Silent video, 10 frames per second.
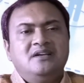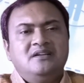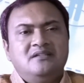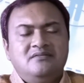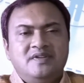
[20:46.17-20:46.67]

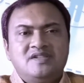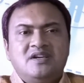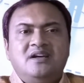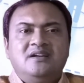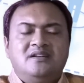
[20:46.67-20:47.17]
which
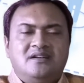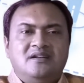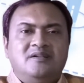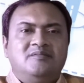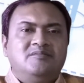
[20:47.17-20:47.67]
are
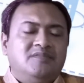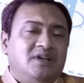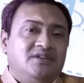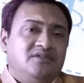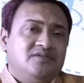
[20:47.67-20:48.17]

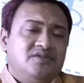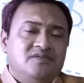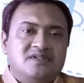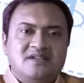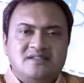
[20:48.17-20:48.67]

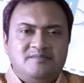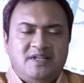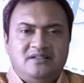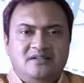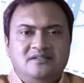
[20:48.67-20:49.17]
used as a
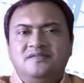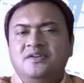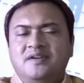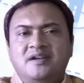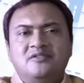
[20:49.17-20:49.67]
method for
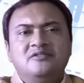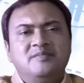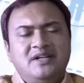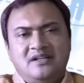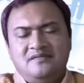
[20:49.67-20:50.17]

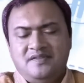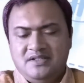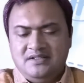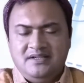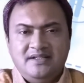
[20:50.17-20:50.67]
recruitment and
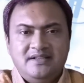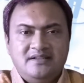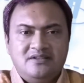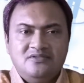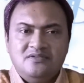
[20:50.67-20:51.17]
further leading
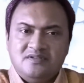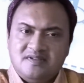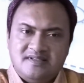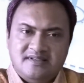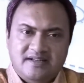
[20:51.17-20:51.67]
to
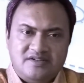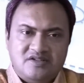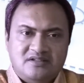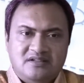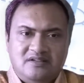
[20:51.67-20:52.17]

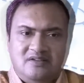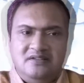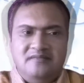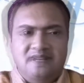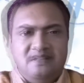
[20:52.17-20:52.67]
selection.
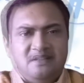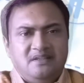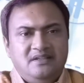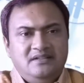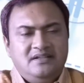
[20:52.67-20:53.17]

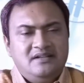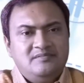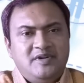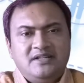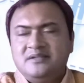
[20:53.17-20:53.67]
The
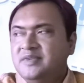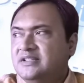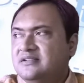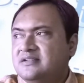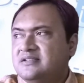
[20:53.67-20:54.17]
third-party
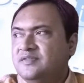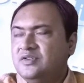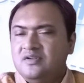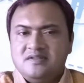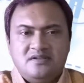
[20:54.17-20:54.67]
methods would
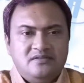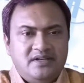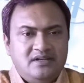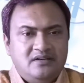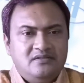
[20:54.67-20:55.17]
also include